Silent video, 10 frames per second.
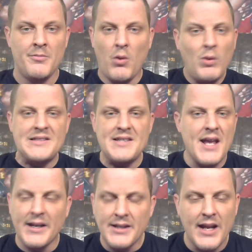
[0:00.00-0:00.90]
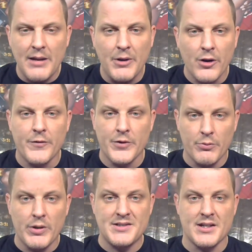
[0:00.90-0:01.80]
But what's the end game here for
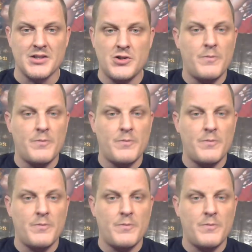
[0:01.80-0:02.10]
the Redskins?